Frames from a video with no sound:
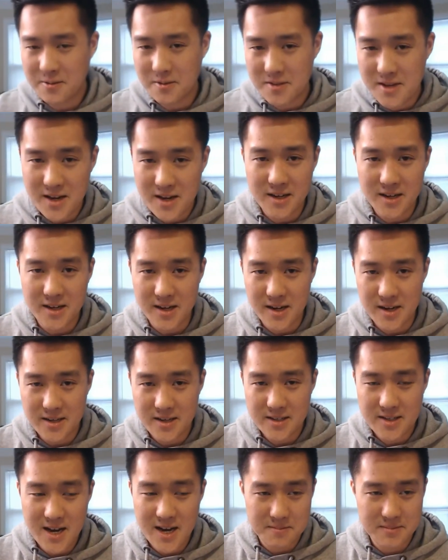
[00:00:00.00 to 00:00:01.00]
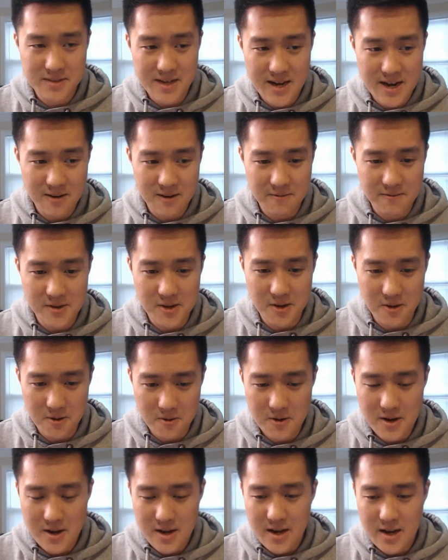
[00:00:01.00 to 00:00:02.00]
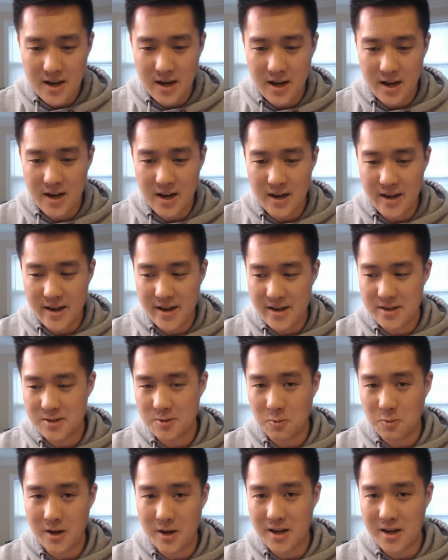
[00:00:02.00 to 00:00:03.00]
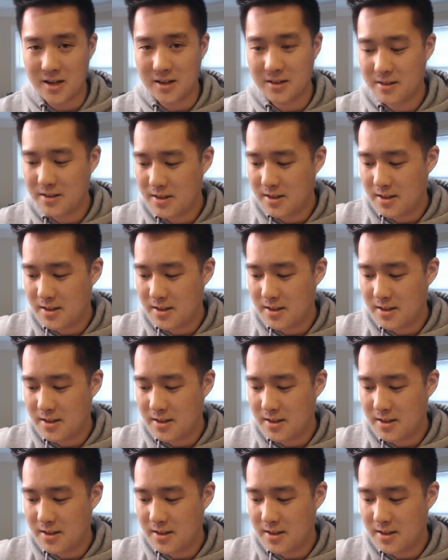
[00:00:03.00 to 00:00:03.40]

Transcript: We'll take a top-down view uh, as well.